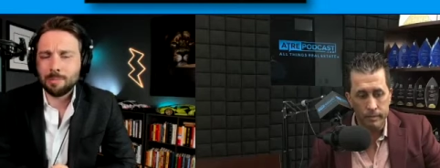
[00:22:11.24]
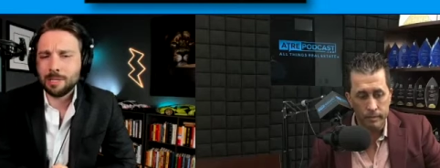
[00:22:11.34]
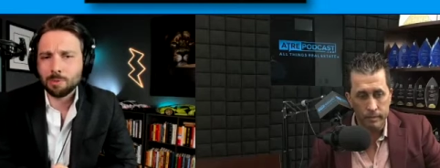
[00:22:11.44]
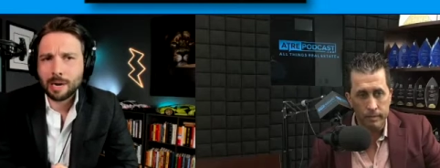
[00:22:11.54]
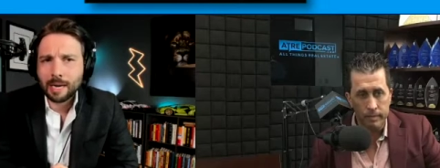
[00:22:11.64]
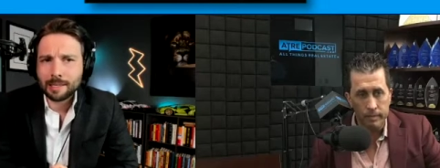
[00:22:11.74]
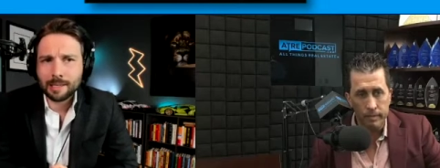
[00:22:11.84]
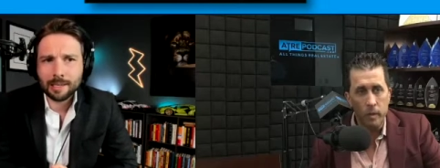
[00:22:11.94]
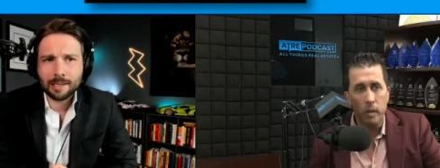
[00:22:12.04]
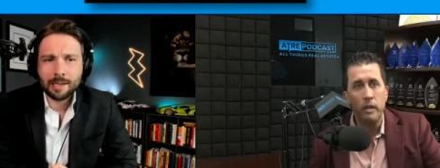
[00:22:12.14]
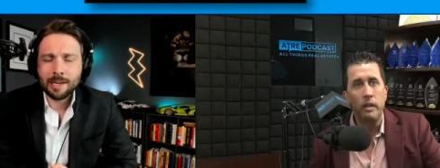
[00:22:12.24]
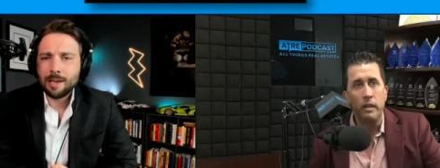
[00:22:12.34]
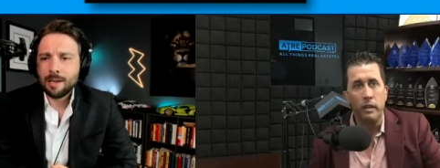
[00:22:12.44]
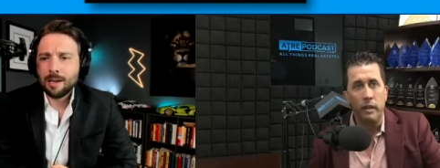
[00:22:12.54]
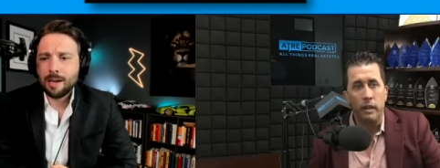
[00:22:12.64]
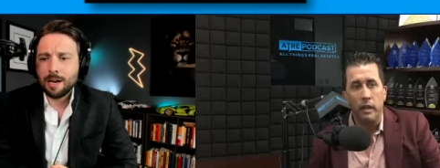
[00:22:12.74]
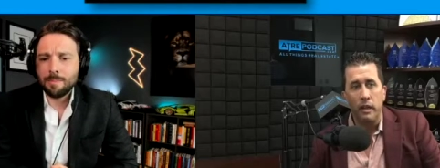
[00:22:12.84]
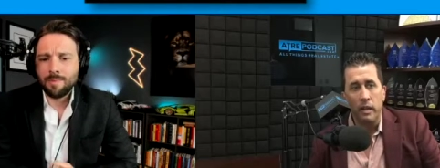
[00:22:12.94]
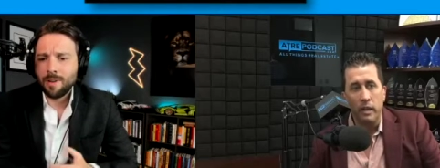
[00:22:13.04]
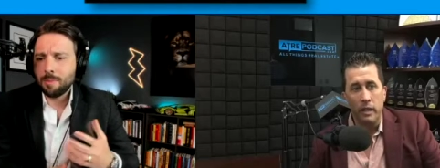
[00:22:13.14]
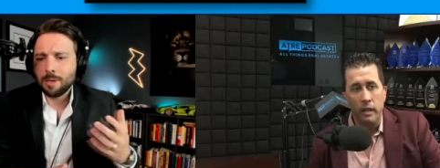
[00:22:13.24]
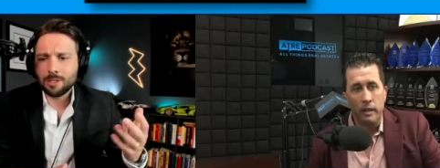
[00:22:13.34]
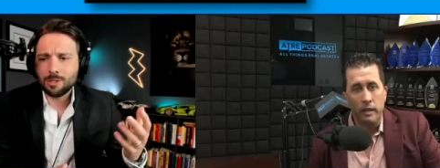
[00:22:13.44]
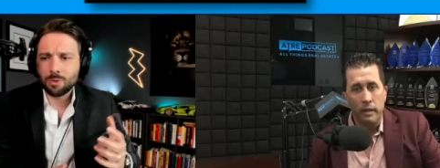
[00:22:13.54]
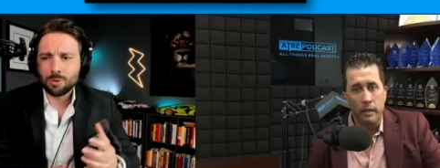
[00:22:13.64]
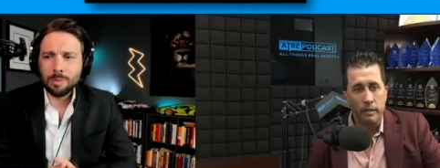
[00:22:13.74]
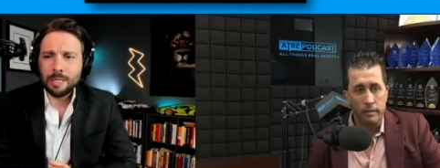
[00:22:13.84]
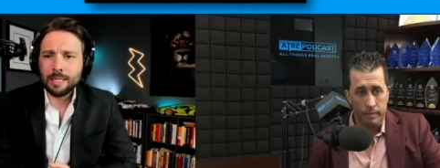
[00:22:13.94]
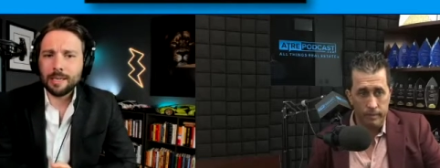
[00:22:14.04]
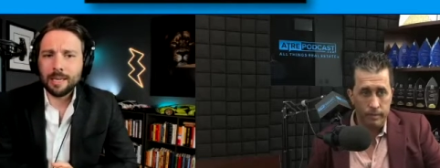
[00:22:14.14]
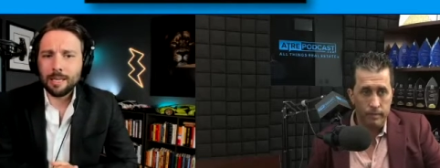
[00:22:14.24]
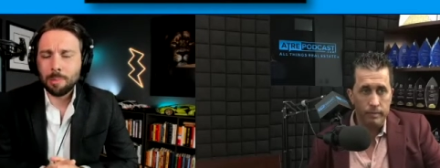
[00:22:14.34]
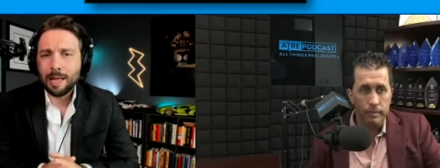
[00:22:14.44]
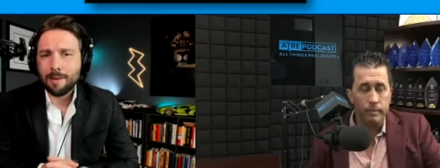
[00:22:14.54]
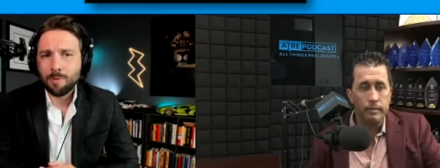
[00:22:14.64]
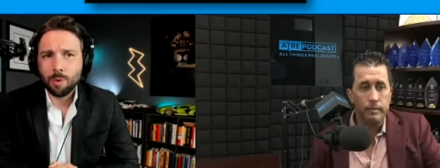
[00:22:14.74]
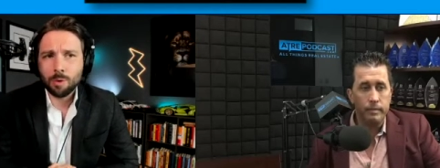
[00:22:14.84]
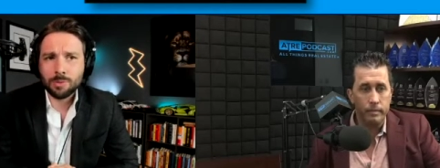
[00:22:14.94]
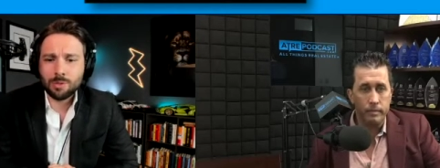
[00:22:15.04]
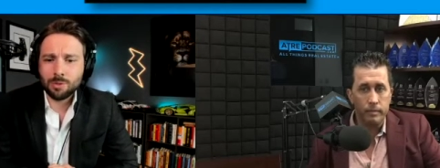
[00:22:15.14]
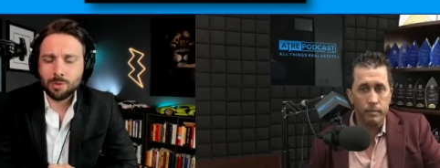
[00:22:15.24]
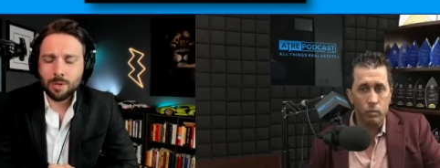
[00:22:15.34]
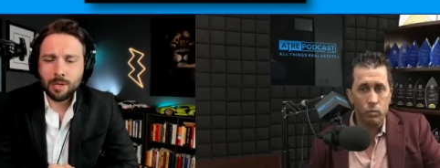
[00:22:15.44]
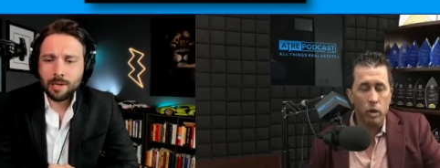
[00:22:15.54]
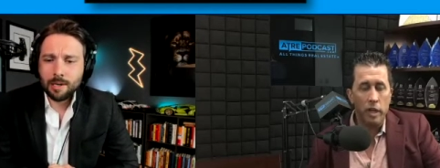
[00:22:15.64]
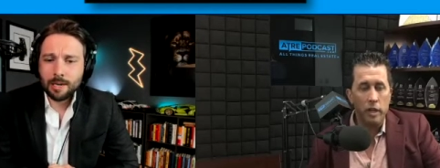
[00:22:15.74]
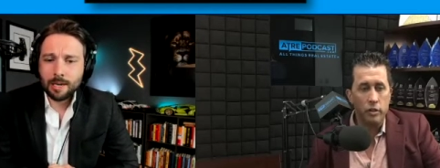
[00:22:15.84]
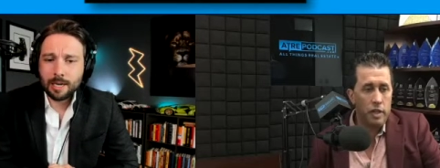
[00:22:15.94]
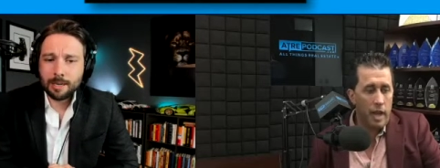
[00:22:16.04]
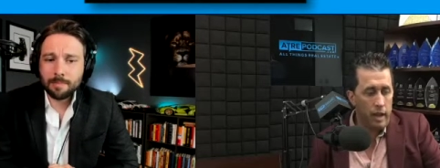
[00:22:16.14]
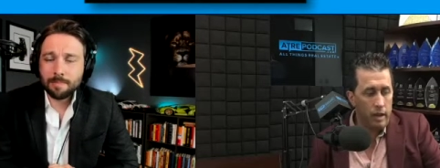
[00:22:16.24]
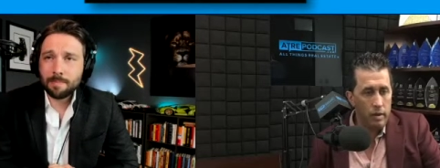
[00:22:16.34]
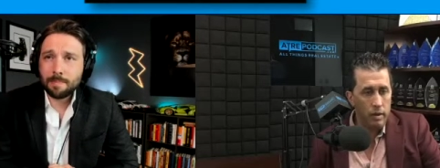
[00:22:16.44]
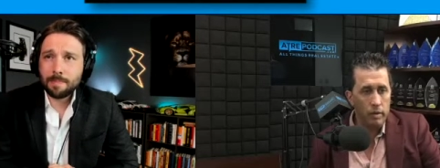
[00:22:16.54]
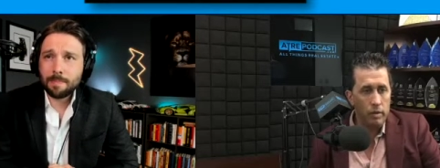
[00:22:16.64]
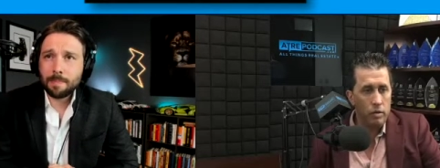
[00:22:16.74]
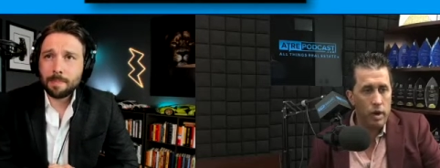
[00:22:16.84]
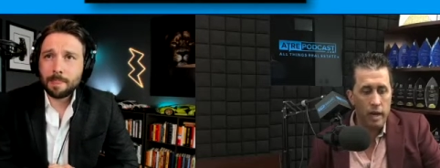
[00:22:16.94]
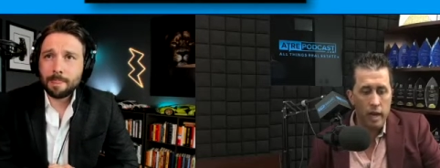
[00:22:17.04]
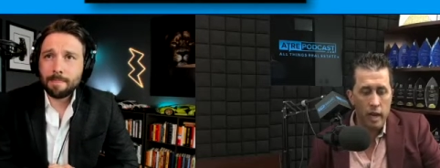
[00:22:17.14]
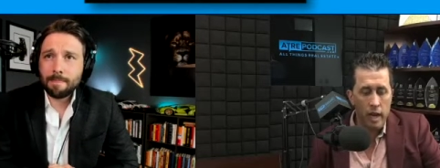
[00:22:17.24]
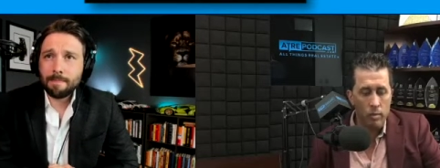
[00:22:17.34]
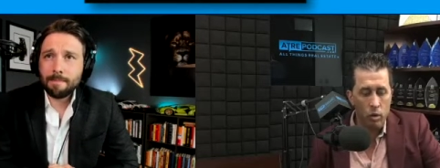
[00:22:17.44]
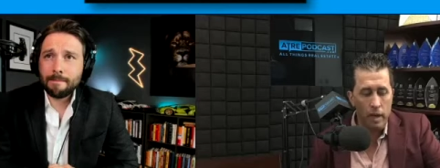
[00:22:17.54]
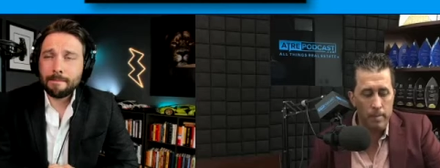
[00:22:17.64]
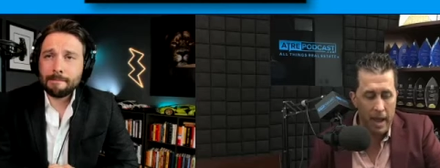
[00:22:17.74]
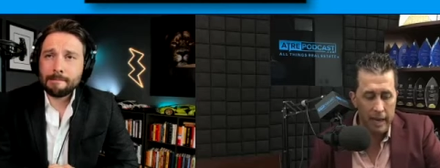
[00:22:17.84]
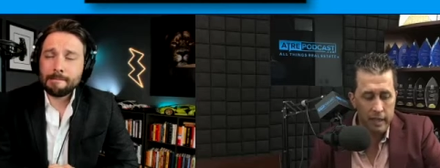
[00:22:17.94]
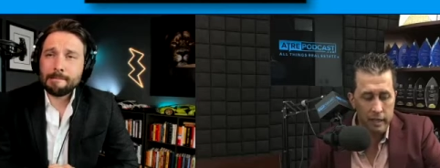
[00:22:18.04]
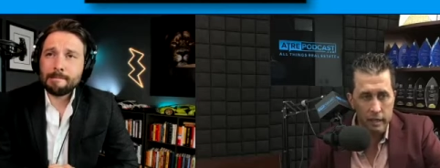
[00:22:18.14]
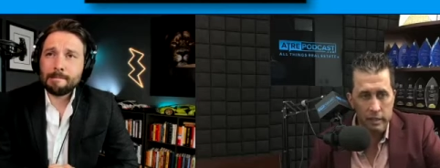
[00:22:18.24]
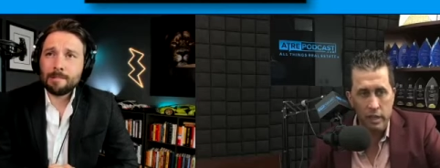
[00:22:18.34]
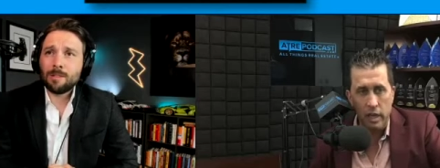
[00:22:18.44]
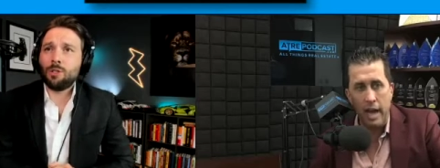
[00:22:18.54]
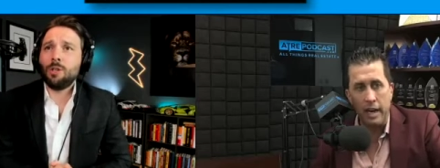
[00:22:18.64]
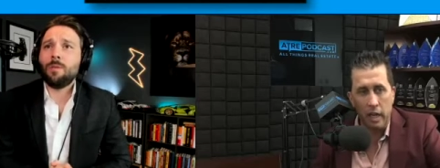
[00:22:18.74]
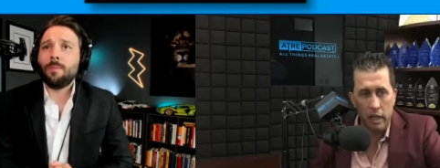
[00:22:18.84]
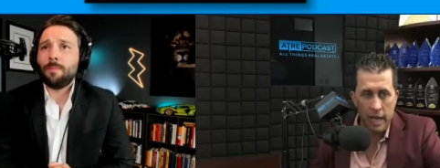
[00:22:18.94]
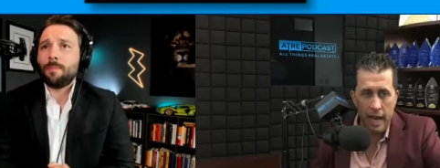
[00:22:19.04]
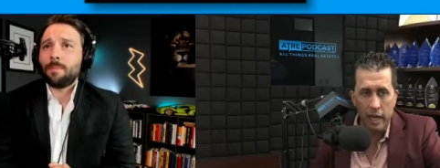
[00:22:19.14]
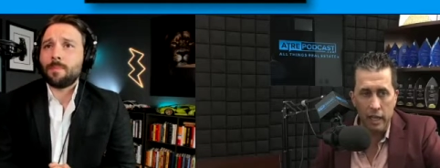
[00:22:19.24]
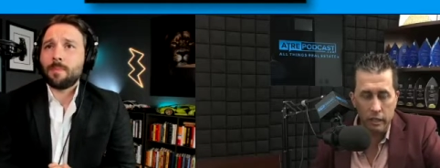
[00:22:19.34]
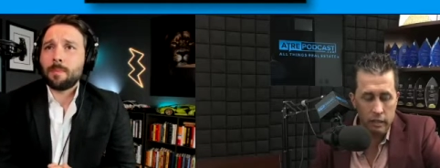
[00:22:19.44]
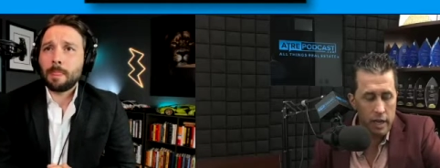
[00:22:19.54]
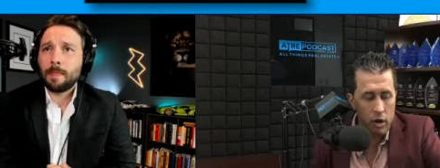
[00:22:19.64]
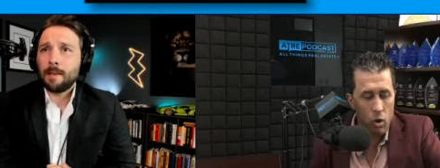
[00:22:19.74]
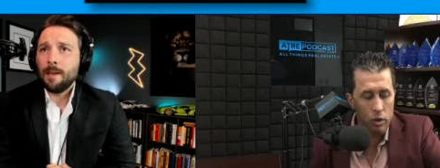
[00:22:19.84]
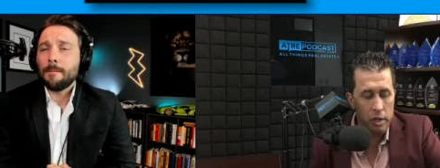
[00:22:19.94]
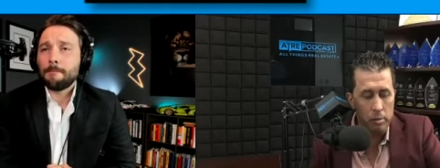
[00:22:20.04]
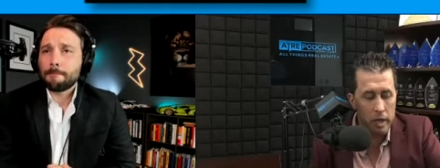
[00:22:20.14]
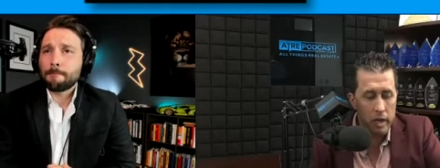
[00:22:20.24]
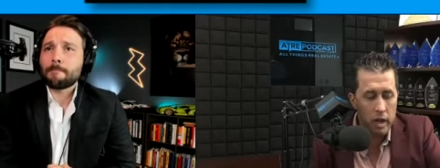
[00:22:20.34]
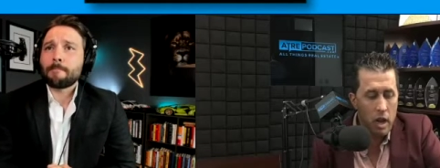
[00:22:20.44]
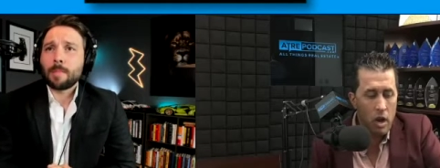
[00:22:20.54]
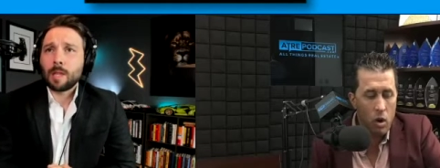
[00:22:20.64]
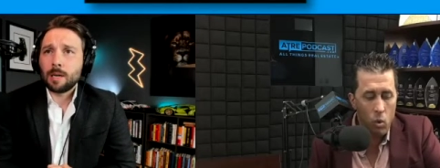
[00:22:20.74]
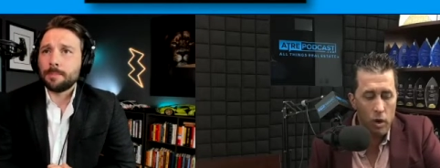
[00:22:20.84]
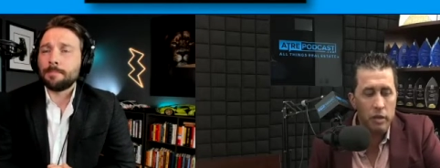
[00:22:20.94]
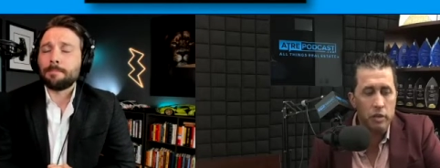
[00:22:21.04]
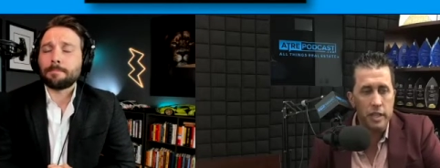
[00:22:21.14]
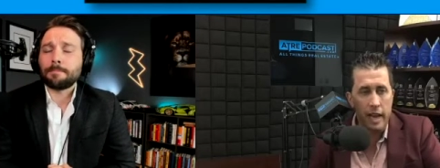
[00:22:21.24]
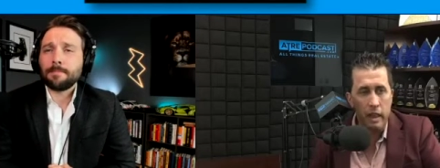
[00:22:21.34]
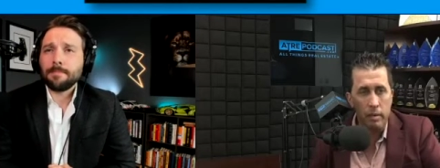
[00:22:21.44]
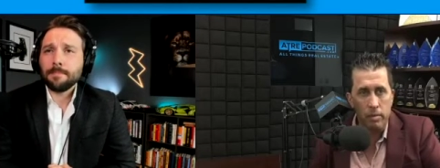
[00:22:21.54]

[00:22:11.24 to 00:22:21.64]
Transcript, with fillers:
Speaker 1: me directly and um, find me on social media, any platforms through.
Speaker 2: What do you uh, say, Greg? And we'll get back to, to, sure. how, to how to get a yeah. hold of you, but what do you say to the